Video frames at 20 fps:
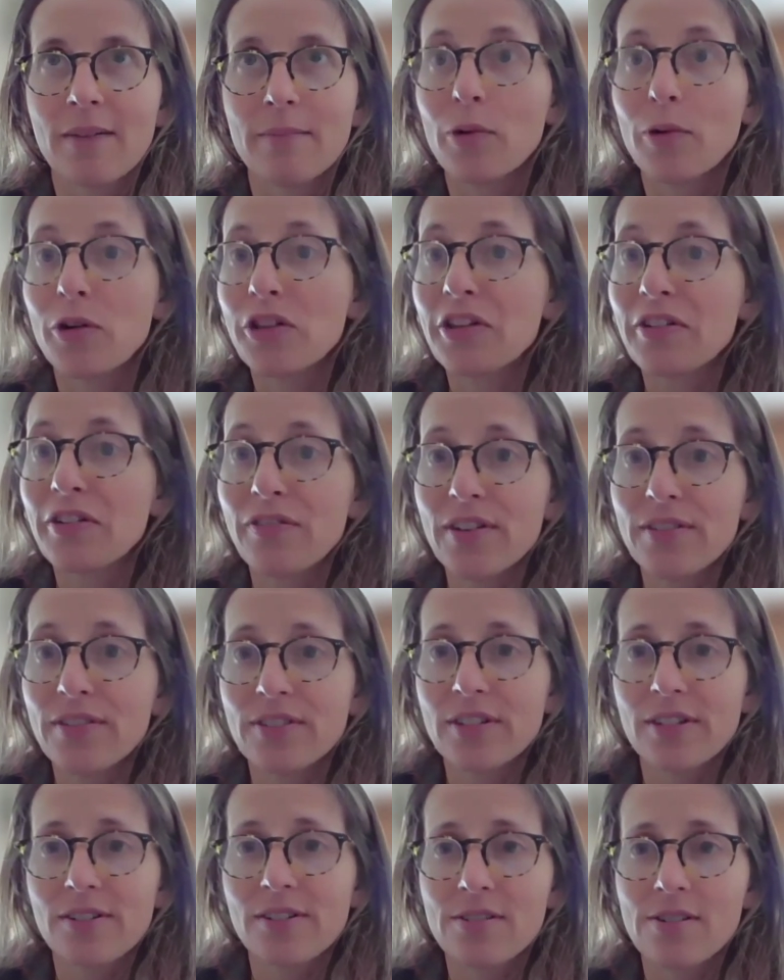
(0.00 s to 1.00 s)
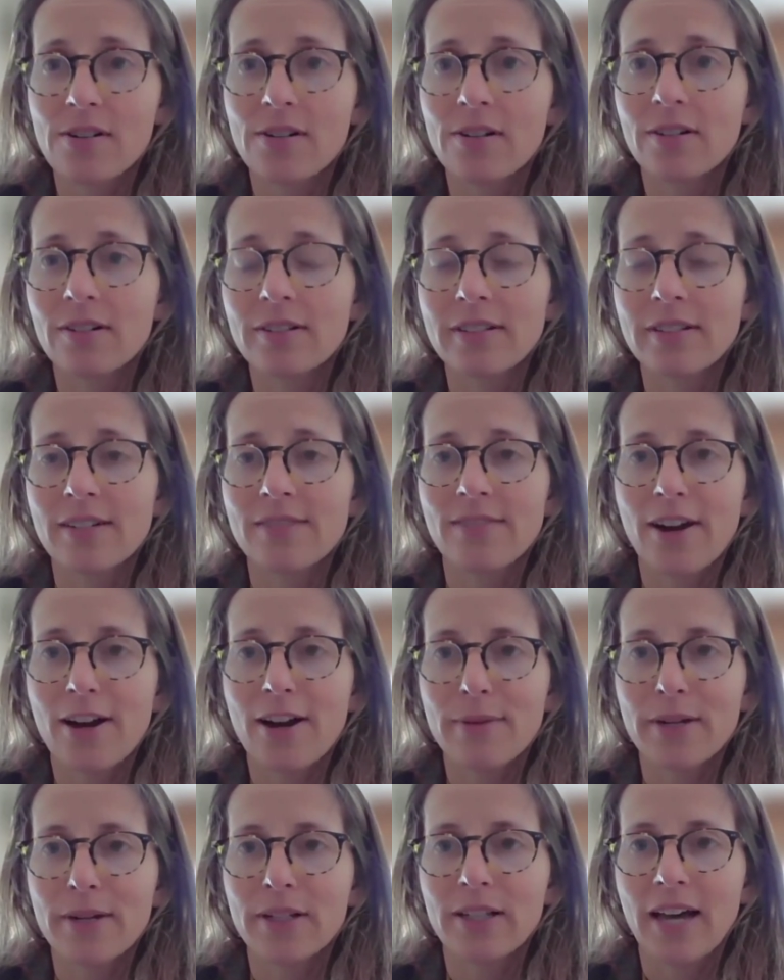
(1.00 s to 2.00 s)
more than 50-year-old
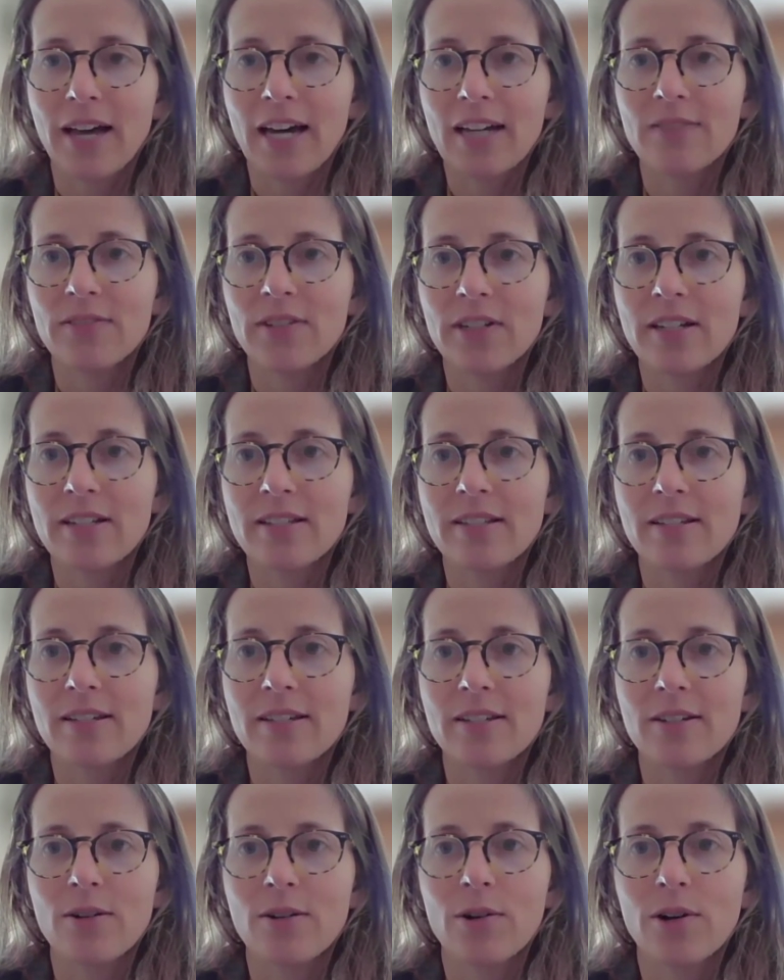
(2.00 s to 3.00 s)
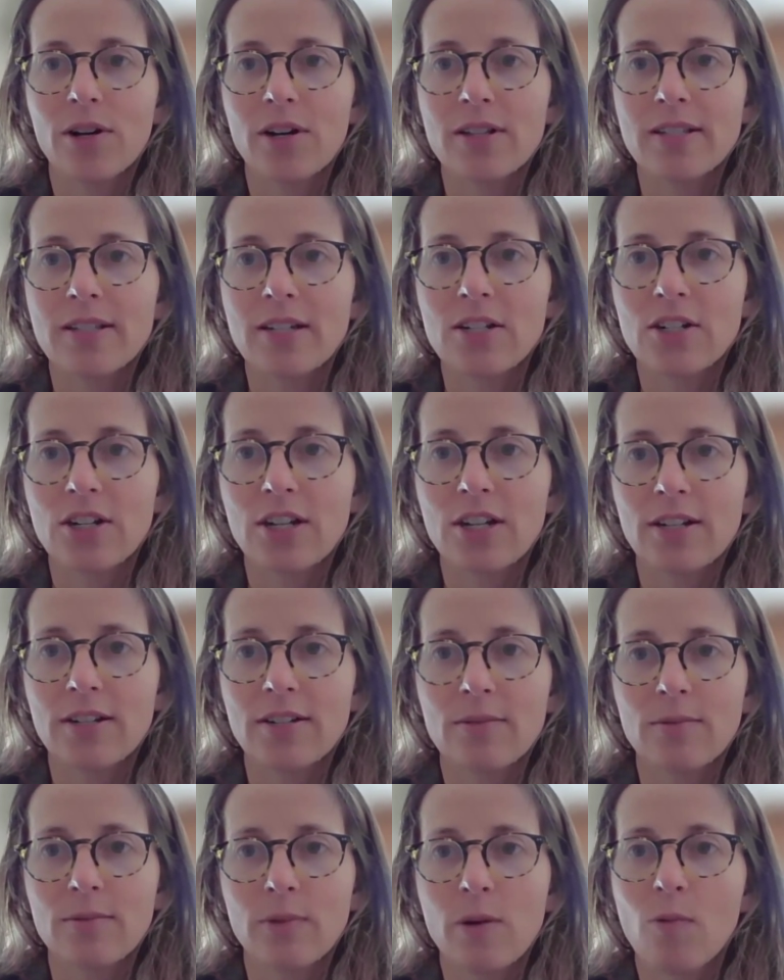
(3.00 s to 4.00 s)
environmental advocacy
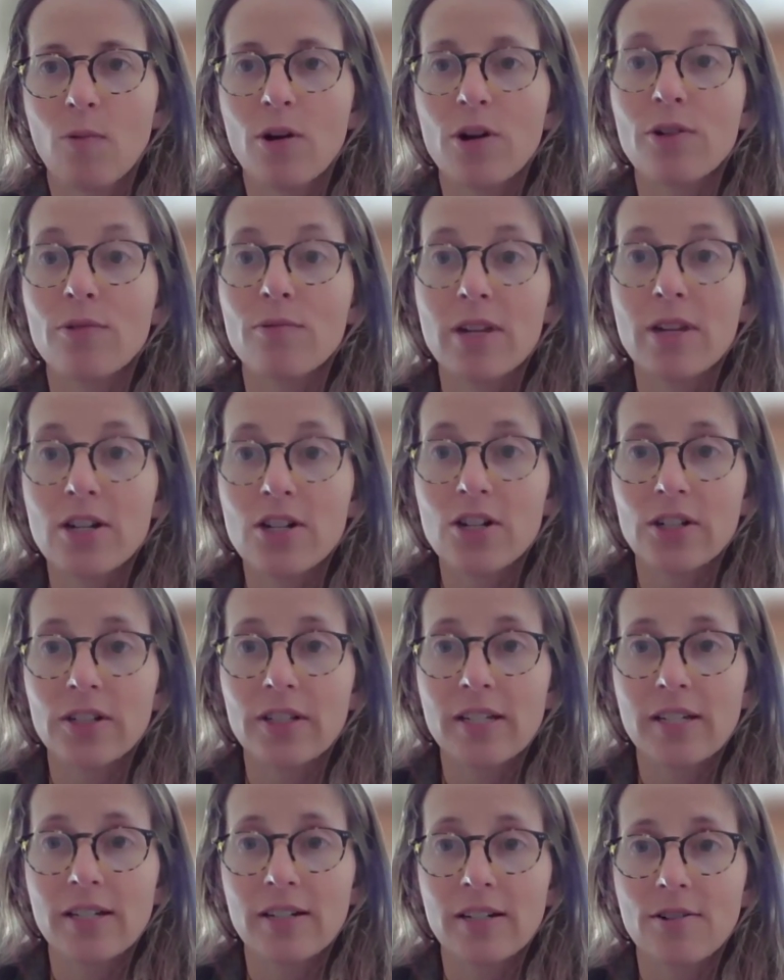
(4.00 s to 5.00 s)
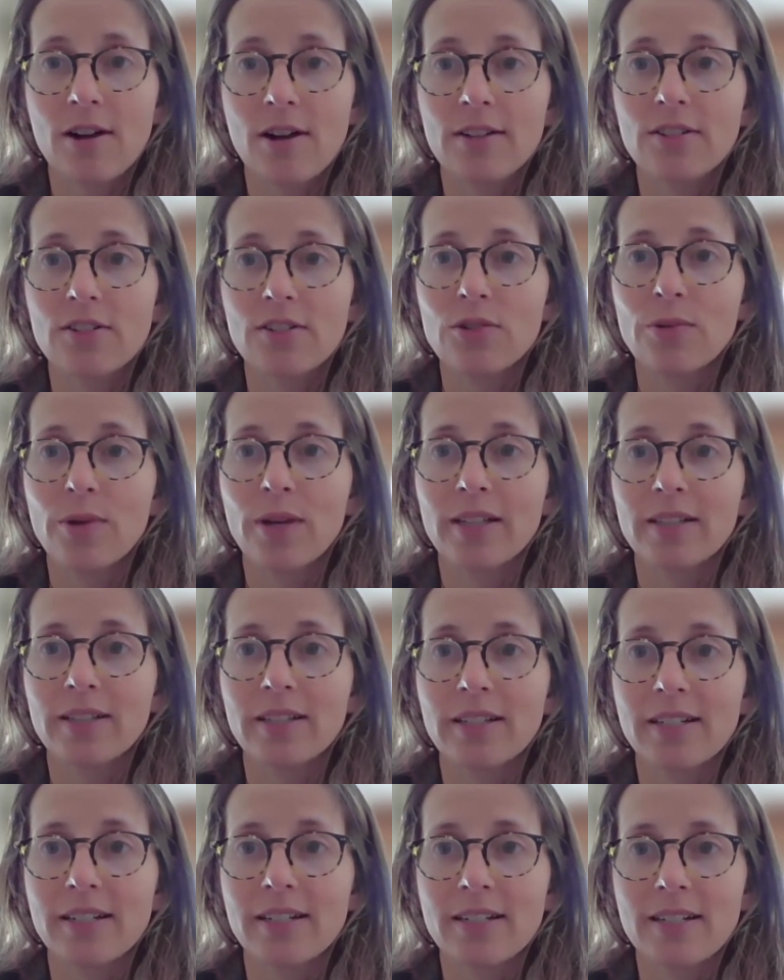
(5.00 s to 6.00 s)
organization. We work regionally across New
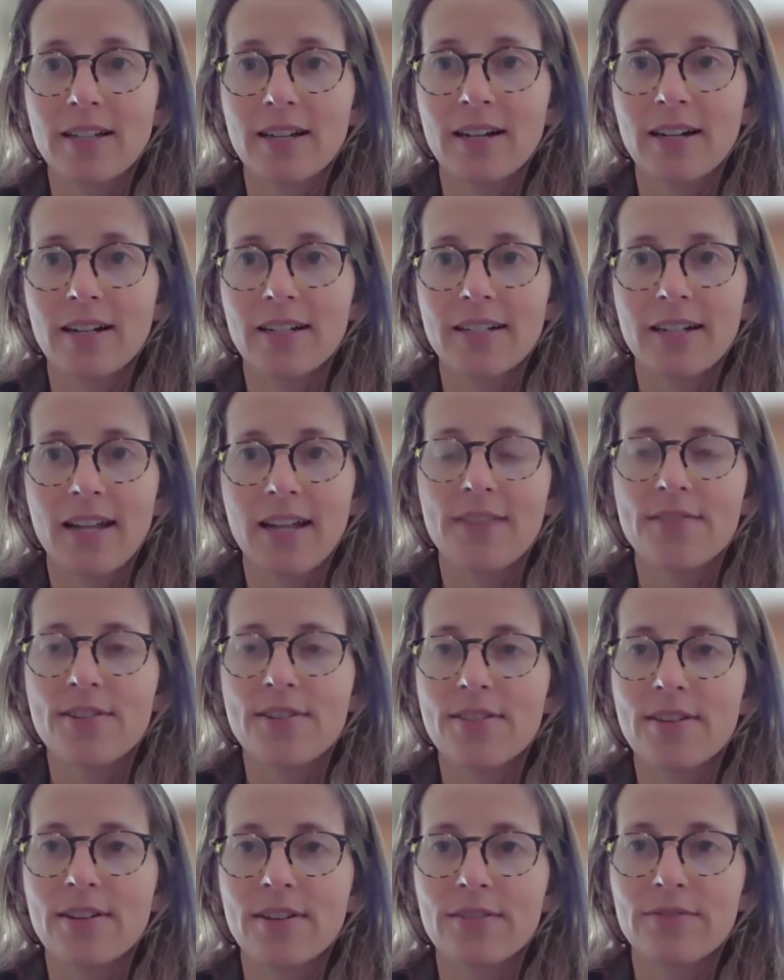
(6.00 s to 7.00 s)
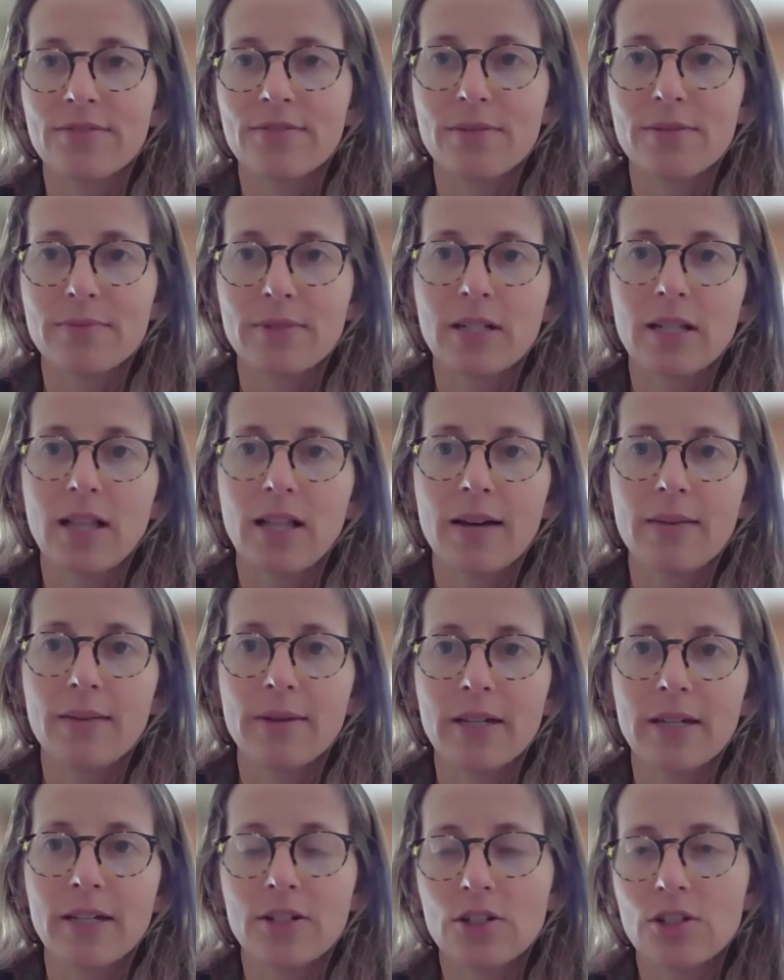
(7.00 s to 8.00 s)
England on everything from
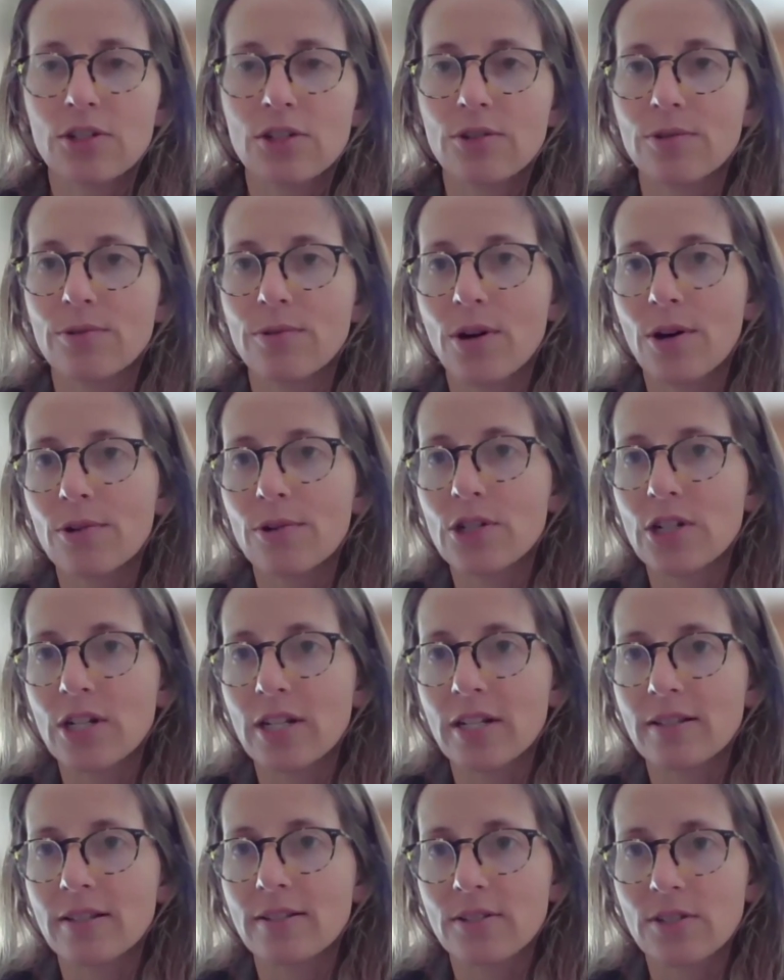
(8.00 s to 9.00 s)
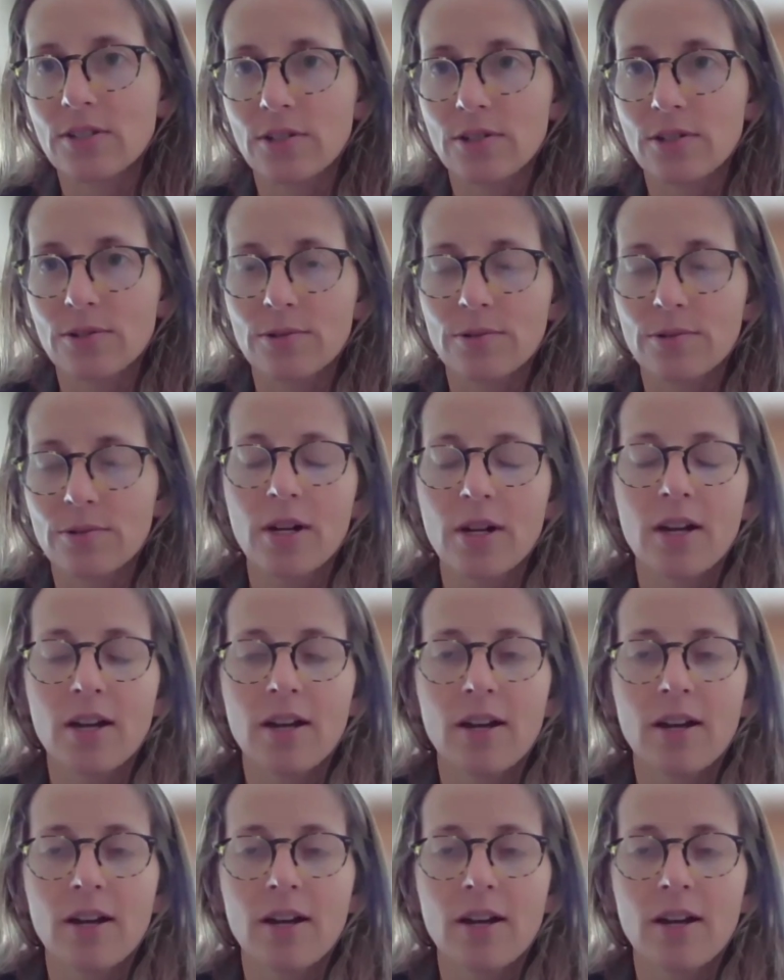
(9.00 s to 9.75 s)
climate to oceans to